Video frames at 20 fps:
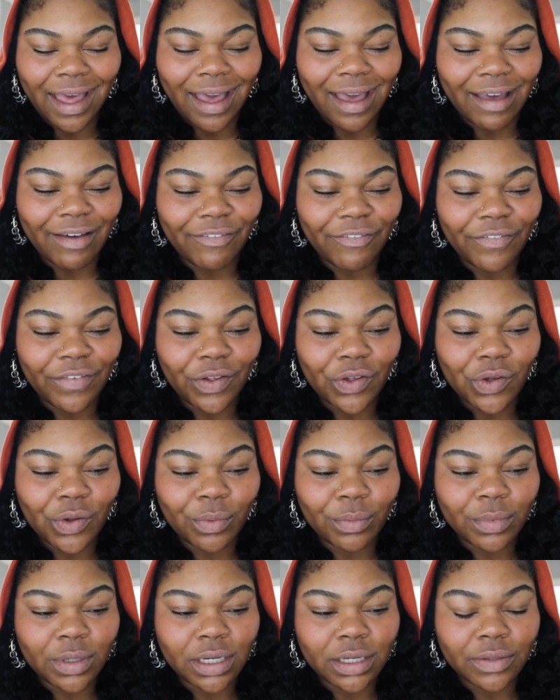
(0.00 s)
I
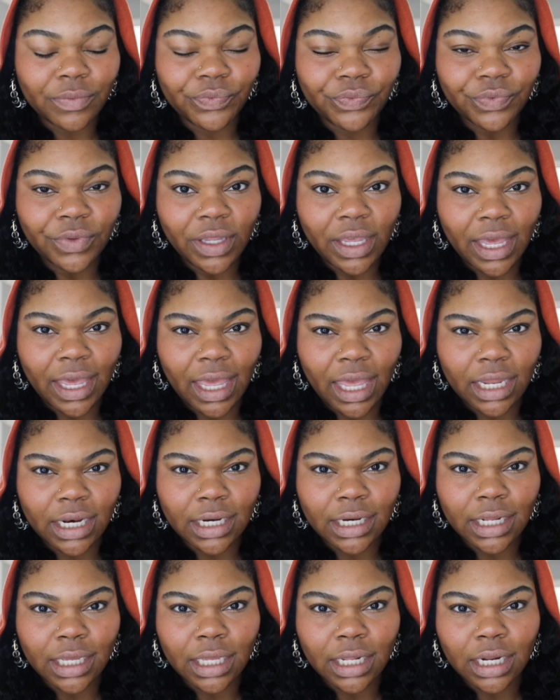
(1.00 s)
filmed, I
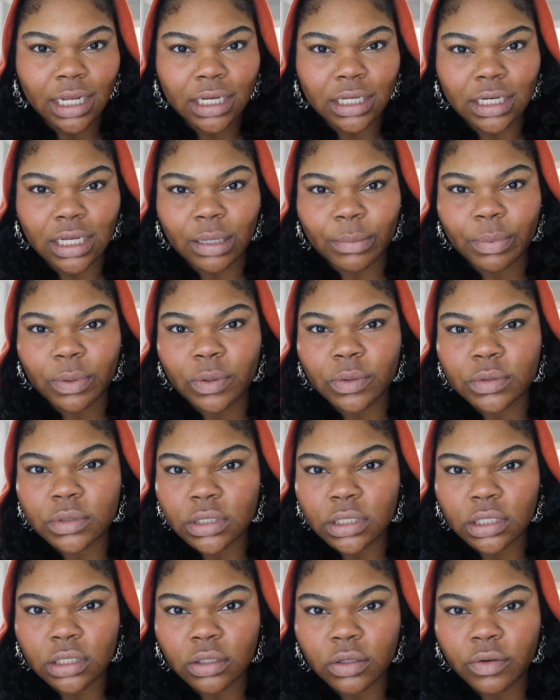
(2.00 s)
edited, and I
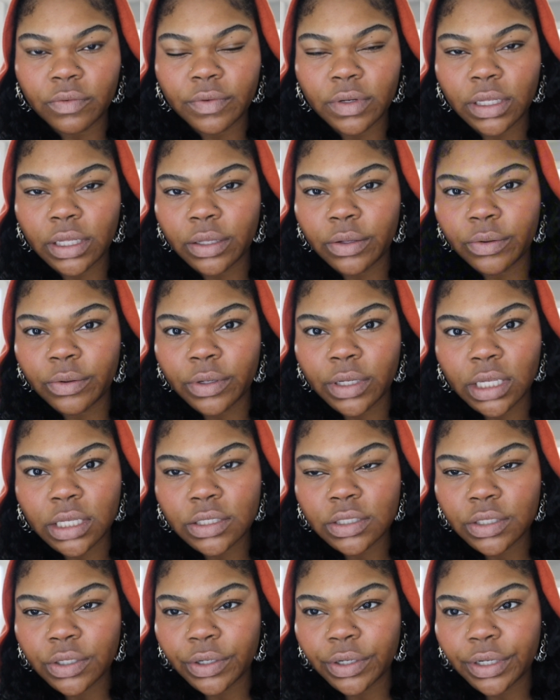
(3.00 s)
posted a little video on
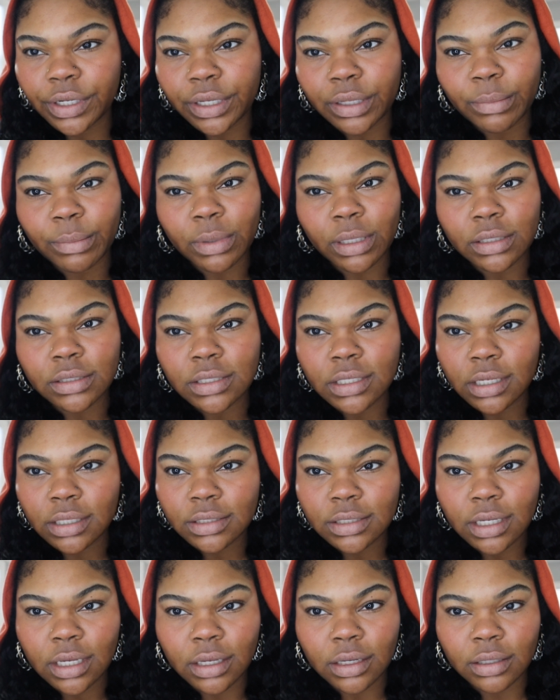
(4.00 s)
Instagram and
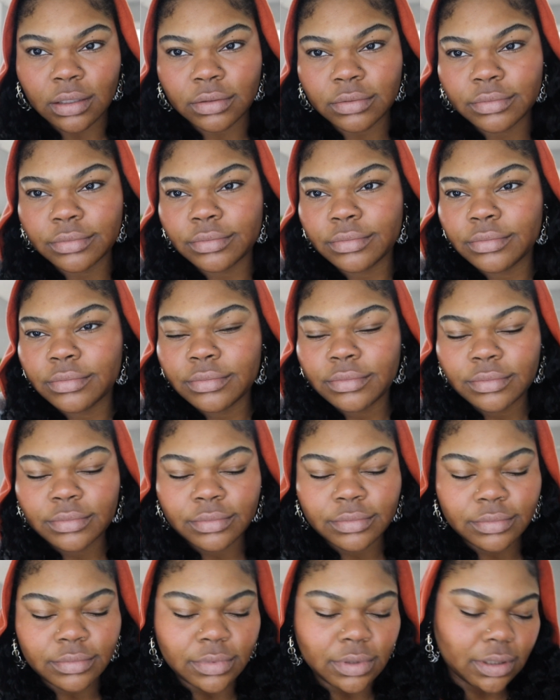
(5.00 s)
TikTok.
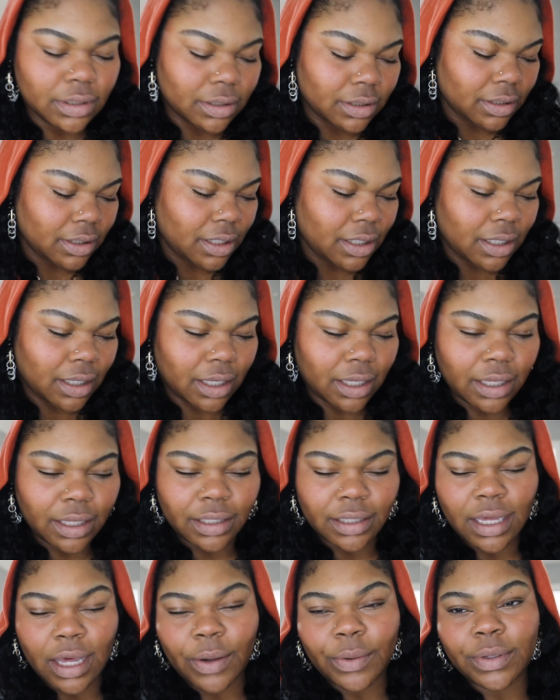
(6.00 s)
Hey,
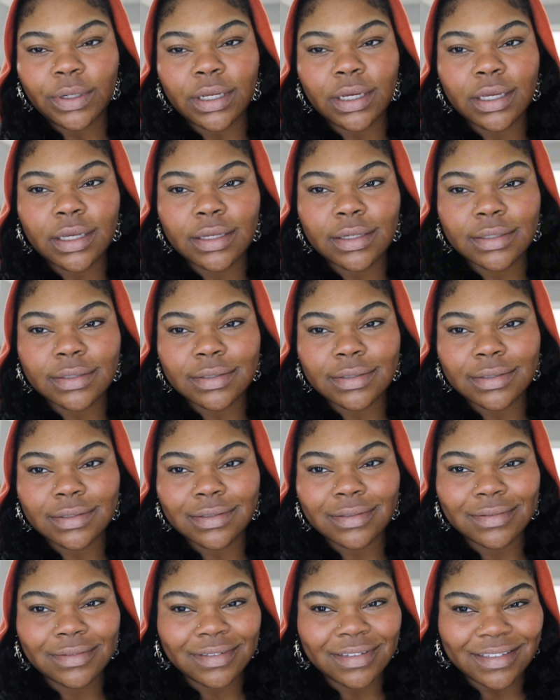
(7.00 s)
how it
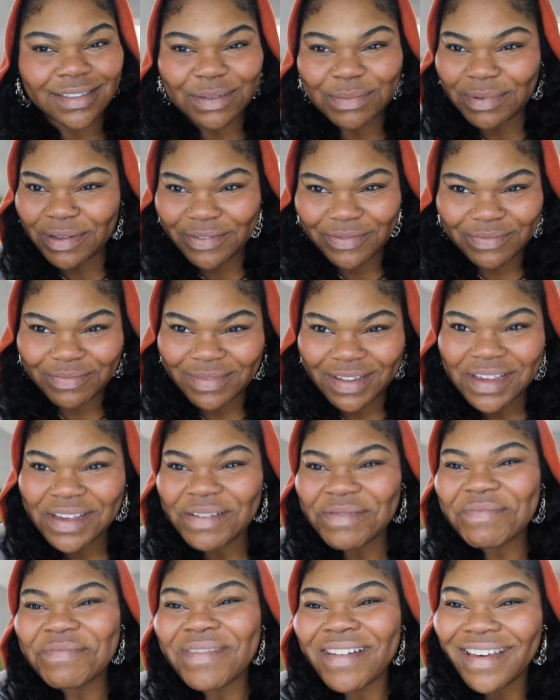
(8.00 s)
does is above
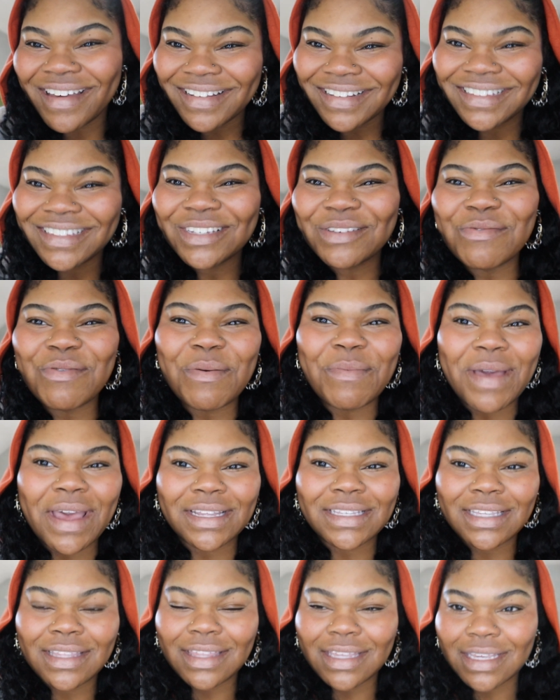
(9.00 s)
me. But we're
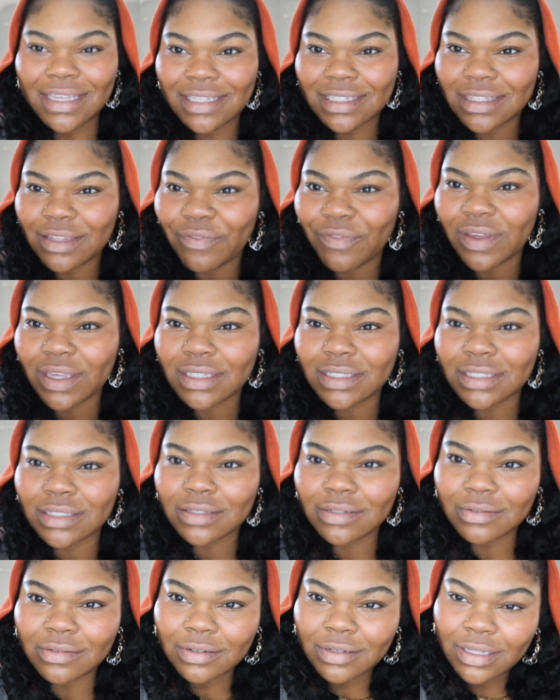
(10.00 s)
back to this. The face
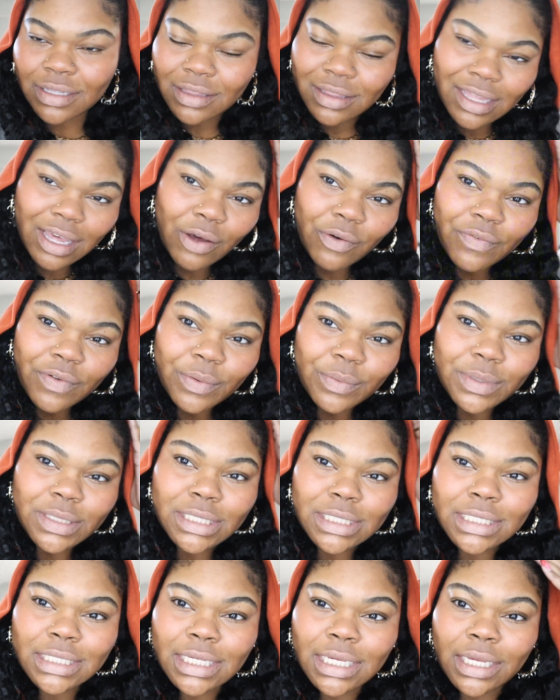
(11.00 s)
is on. The outfit
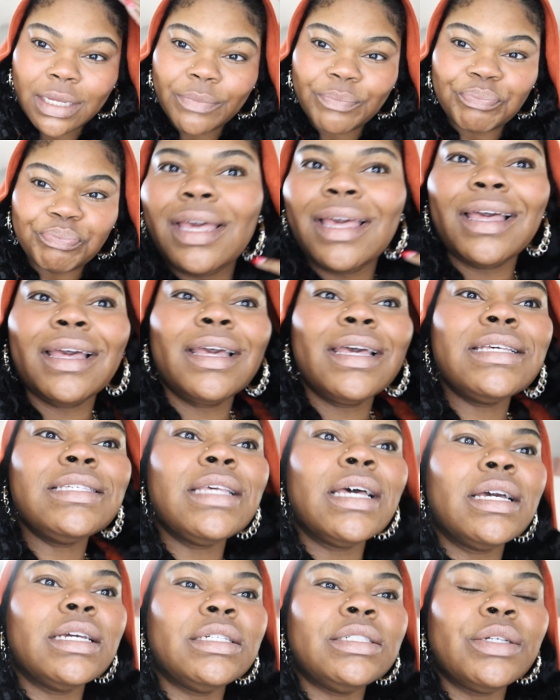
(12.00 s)
was tea. I
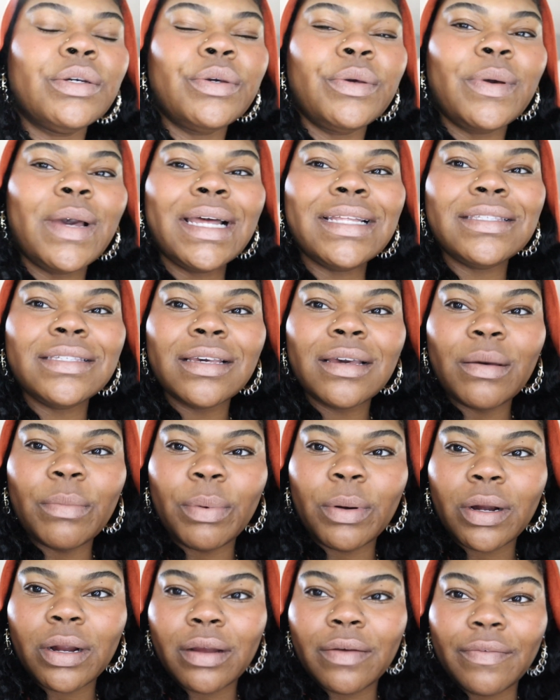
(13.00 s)
guess I could show you. I took a
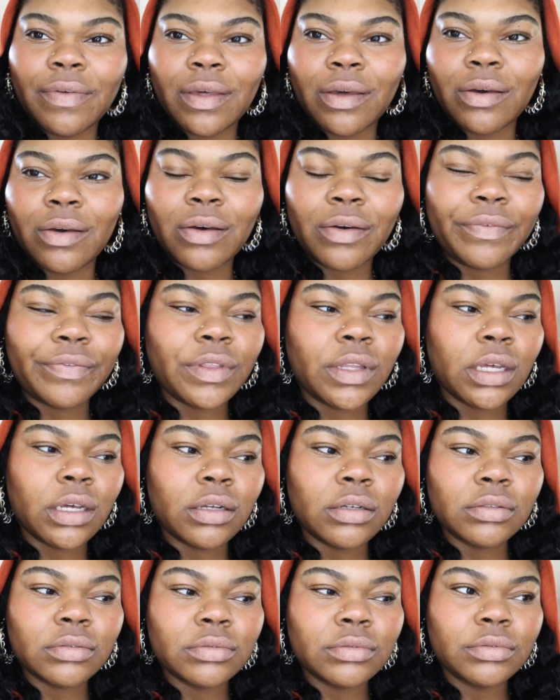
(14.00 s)
part of it off
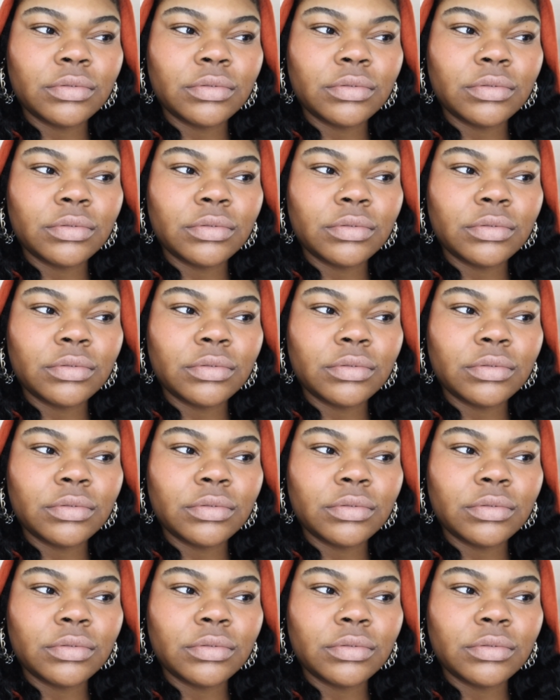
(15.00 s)
though.